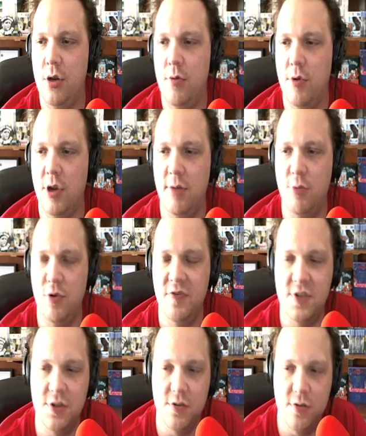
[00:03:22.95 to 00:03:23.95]
We're going to move
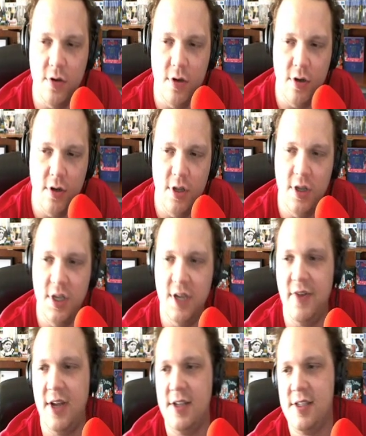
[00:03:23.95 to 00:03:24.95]
to the
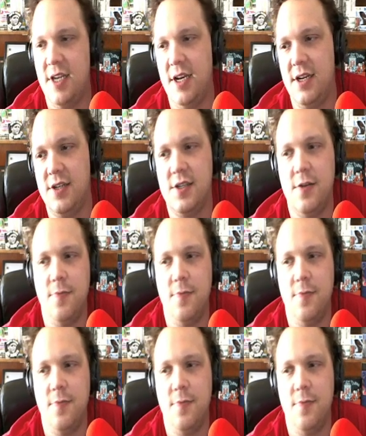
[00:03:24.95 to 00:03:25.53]
advanced settings.